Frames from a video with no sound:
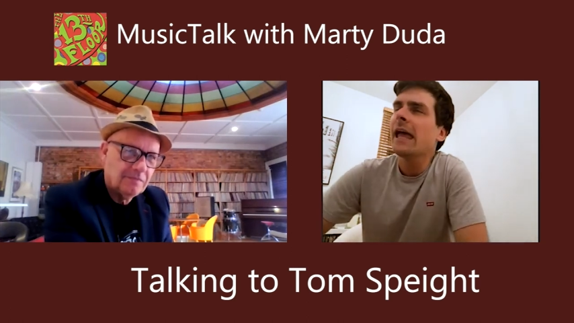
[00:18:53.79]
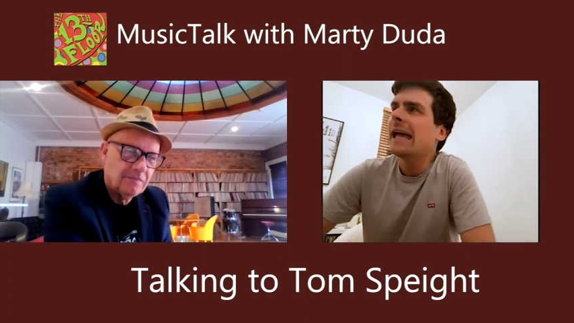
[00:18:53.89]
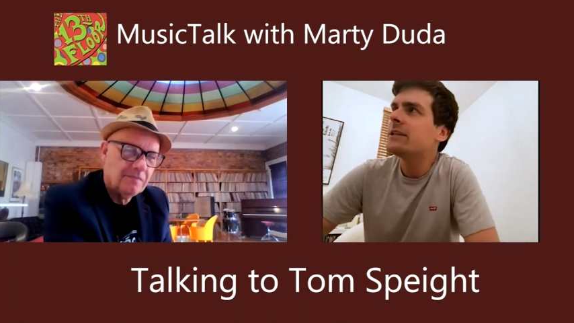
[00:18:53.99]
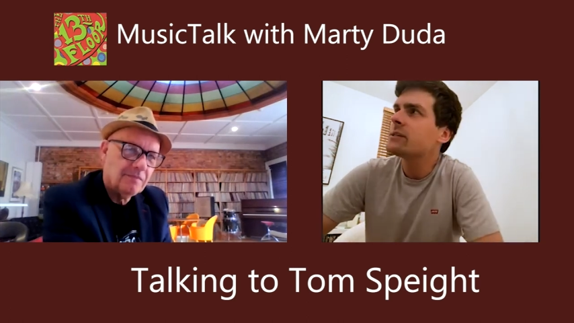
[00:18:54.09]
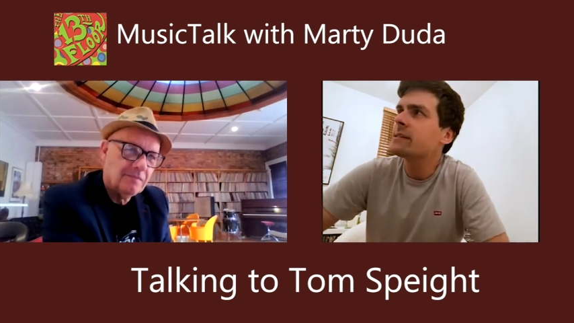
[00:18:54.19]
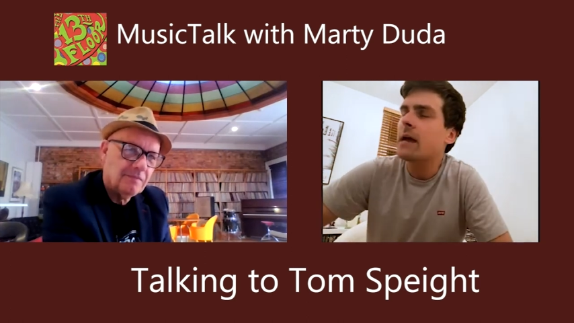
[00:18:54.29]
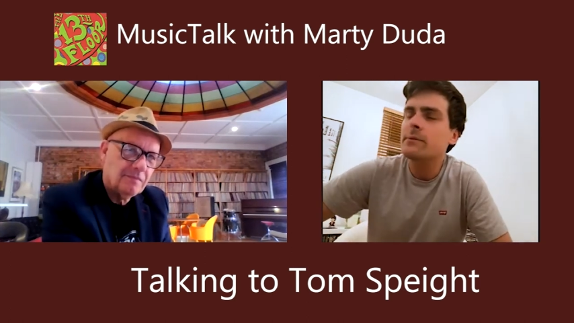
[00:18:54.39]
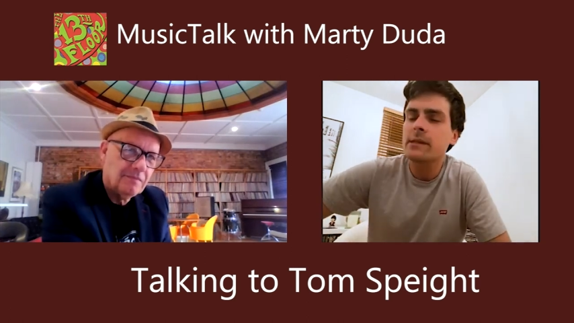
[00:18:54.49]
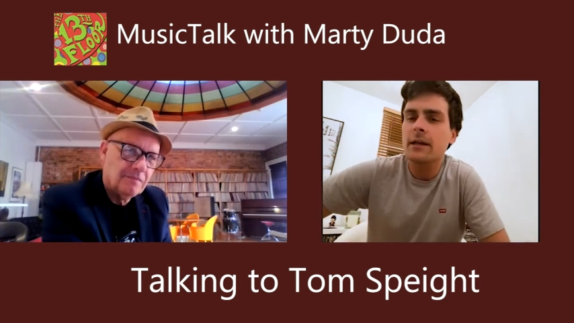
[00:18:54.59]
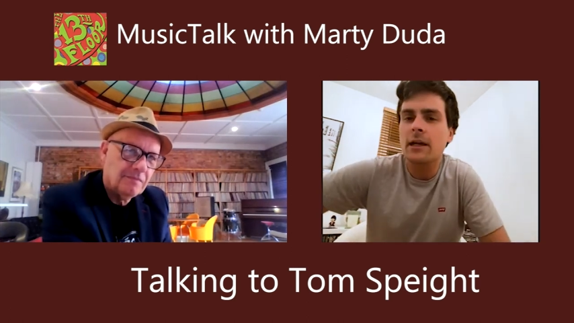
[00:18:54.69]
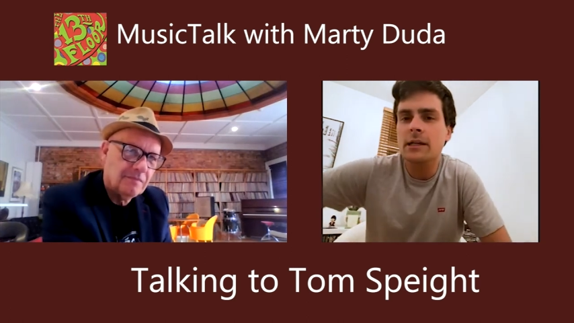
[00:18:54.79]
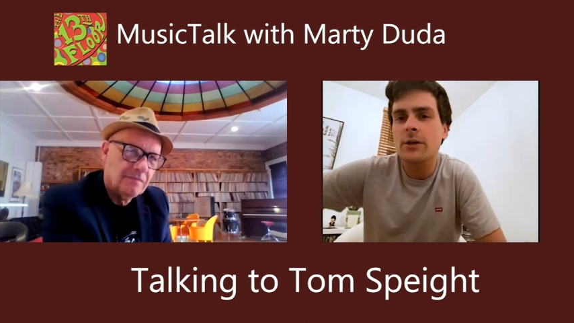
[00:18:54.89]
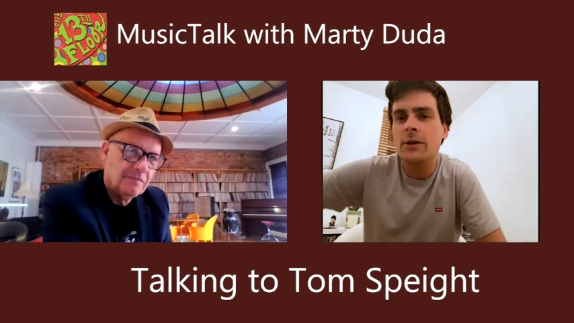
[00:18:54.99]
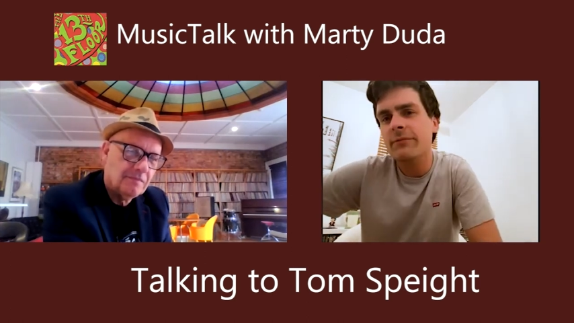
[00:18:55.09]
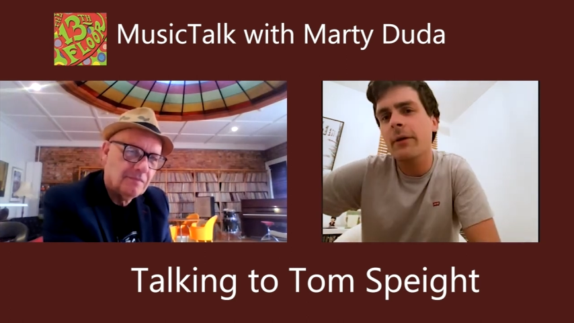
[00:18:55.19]
Speaker 1: it just sounds like a
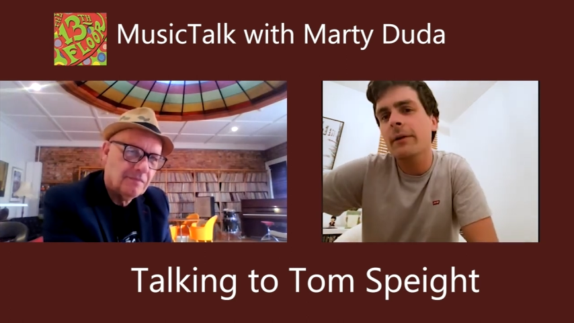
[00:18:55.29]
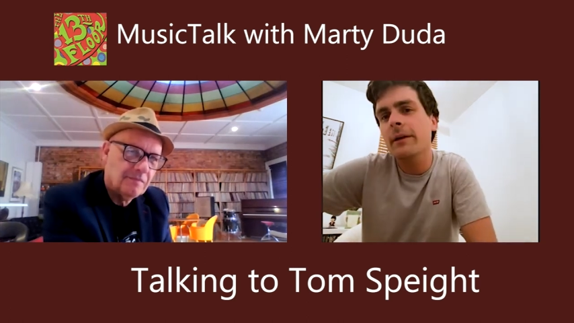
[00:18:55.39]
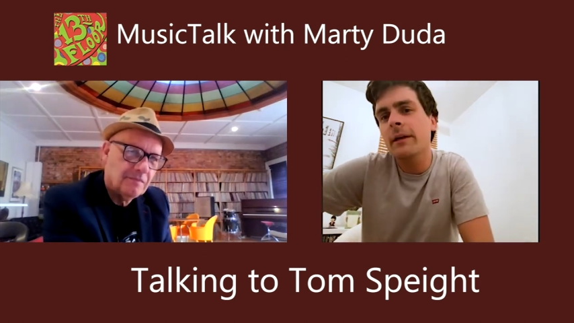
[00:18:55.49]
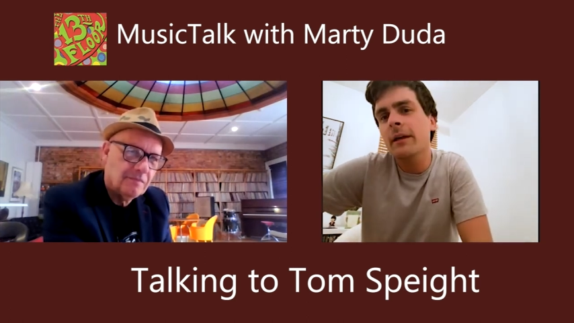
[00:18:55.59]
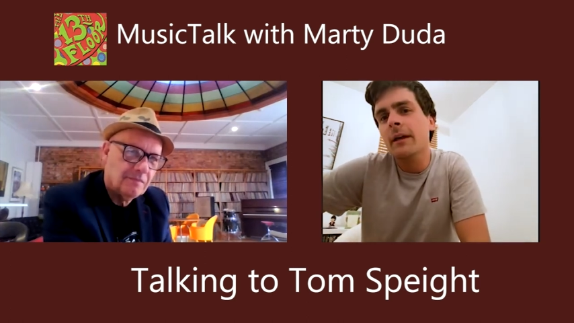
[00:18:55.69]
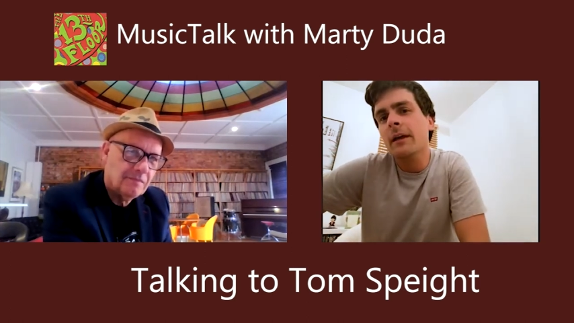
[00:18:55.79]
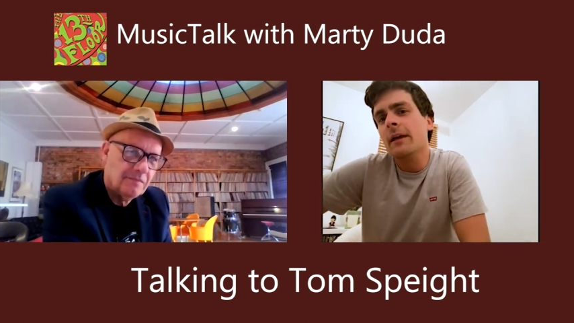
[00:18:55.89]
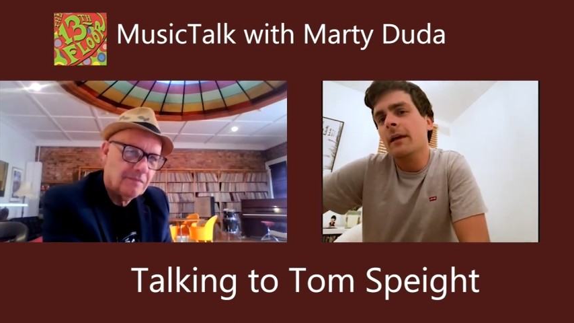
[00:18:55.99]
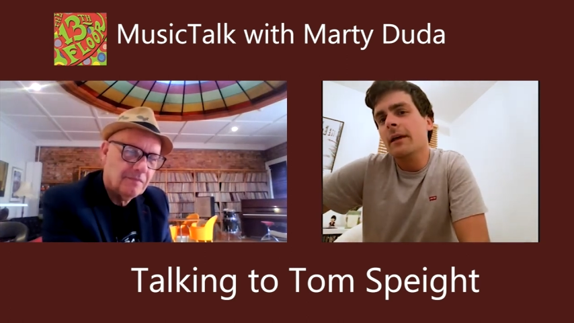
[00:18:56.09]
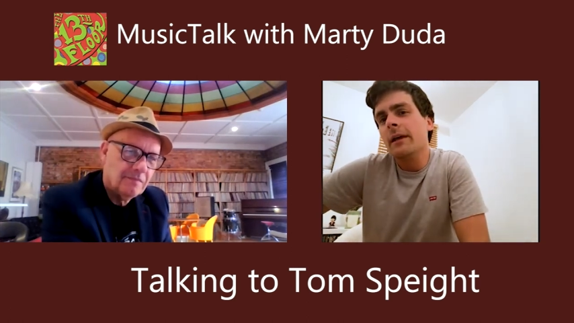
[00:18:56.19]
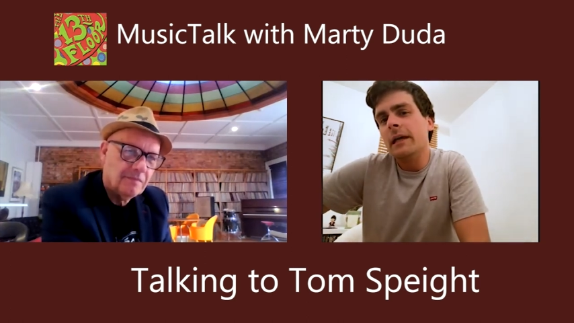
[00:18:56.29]
closer to me and it's very